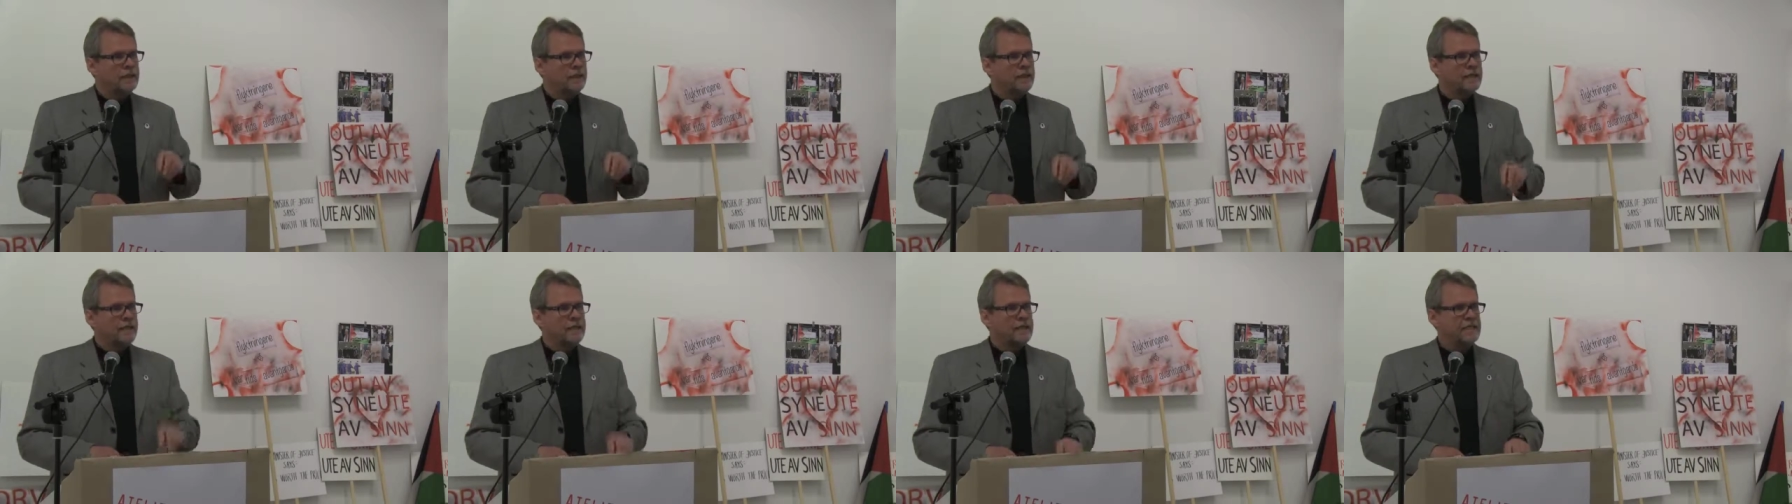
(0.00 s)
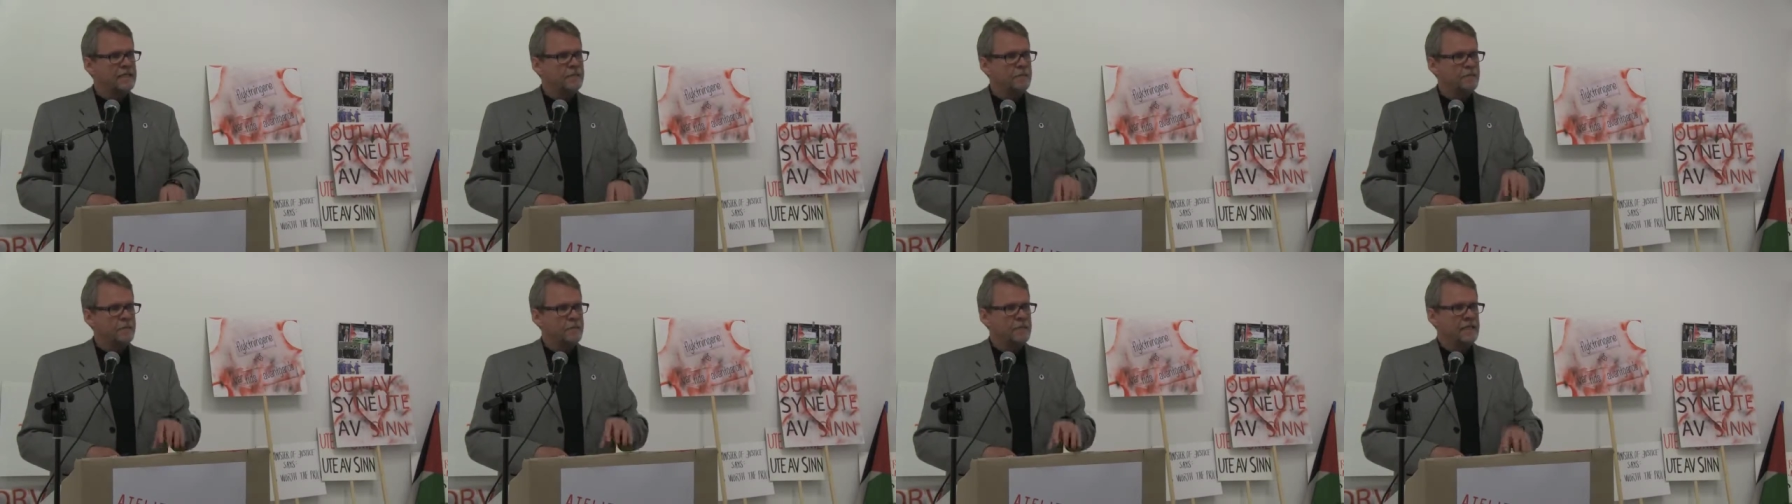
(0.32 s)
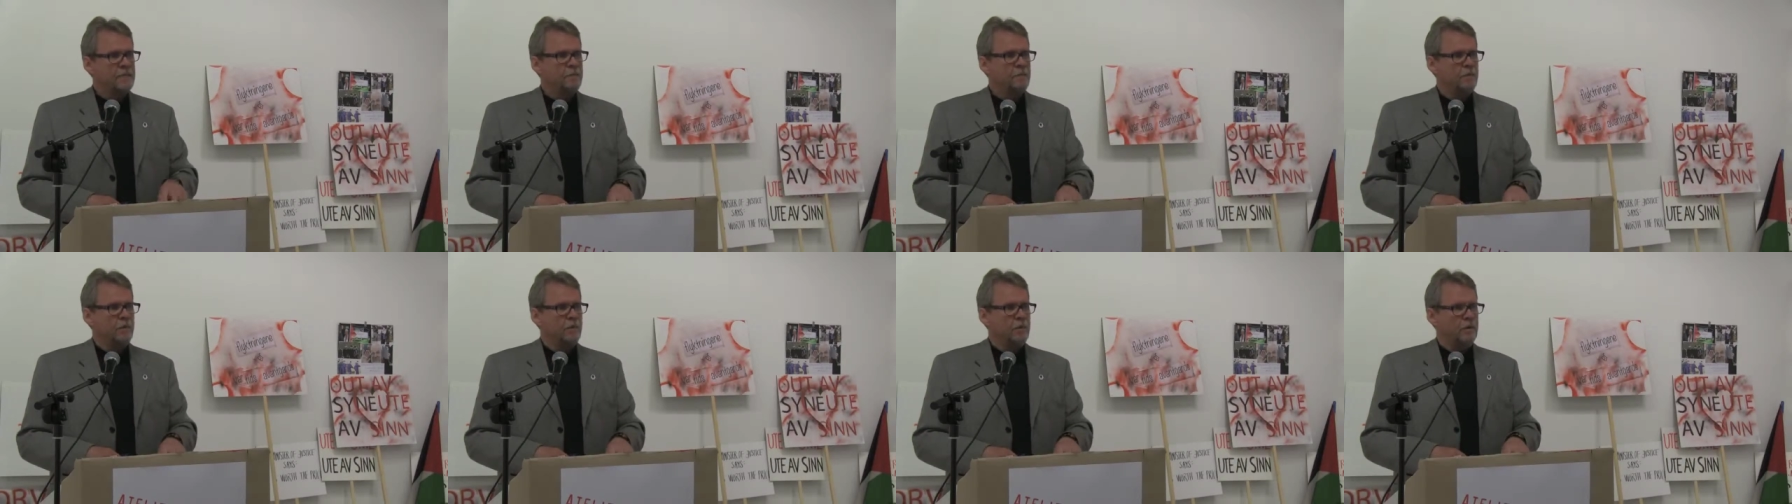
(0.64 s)
These
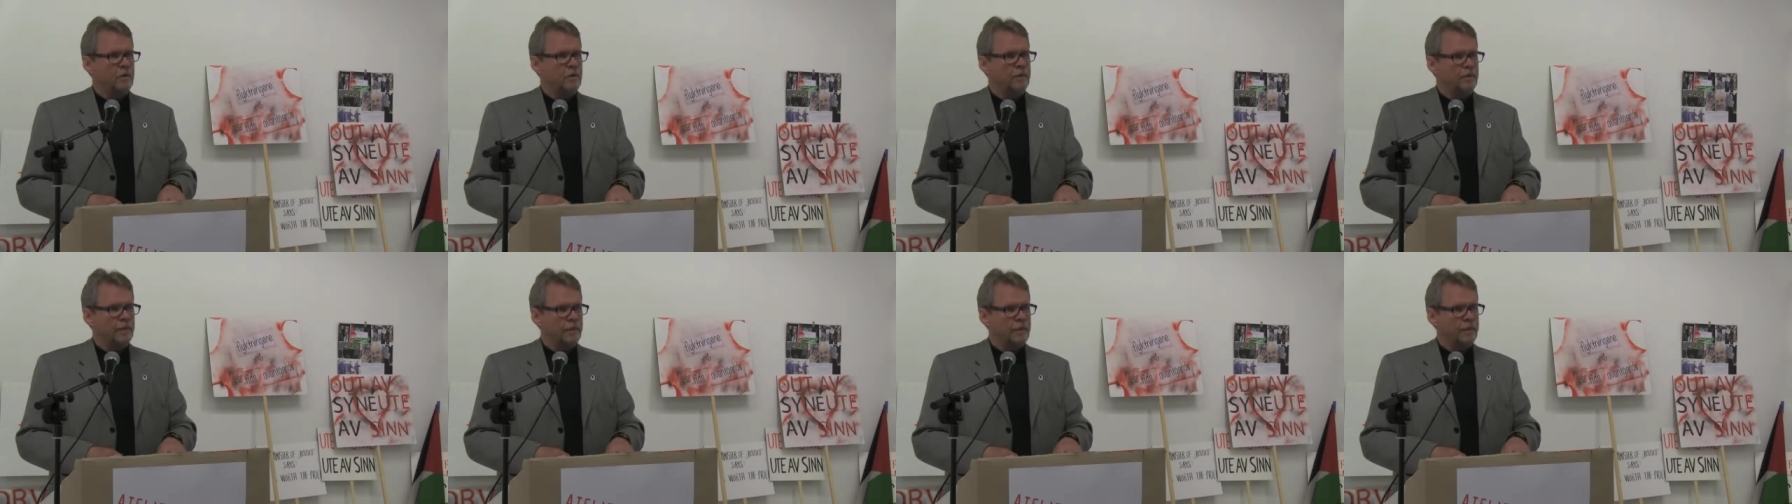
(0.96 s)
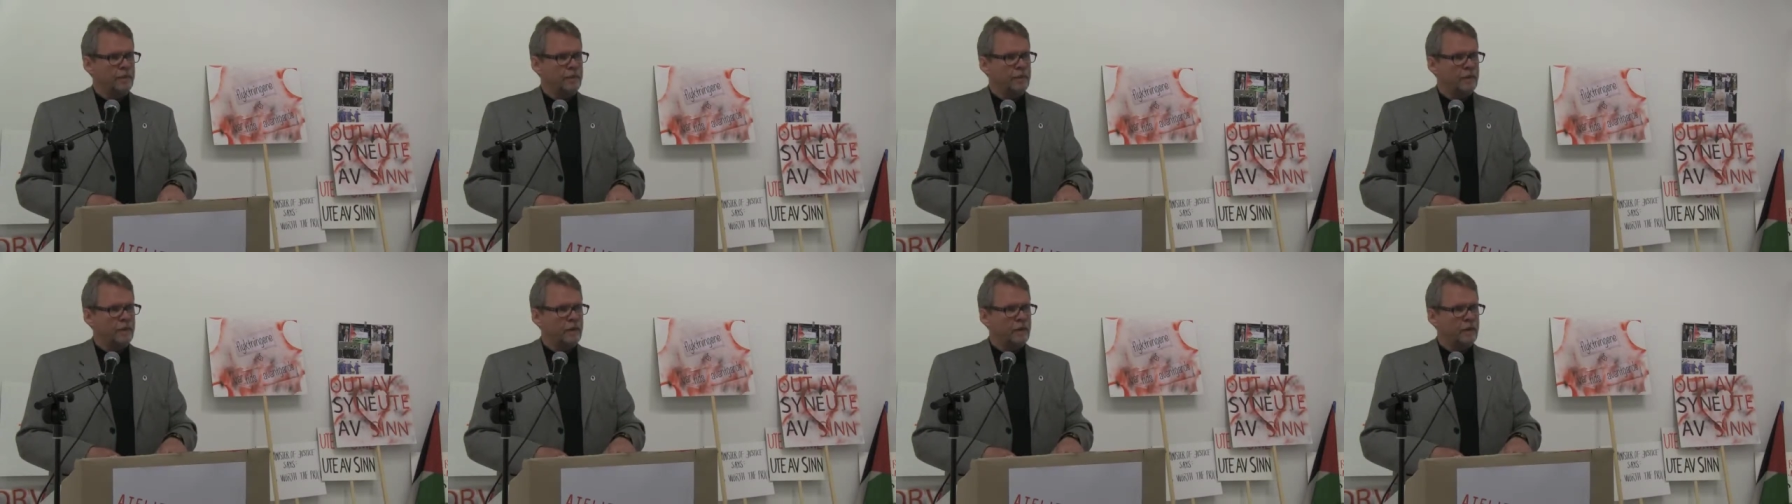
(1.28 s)
people,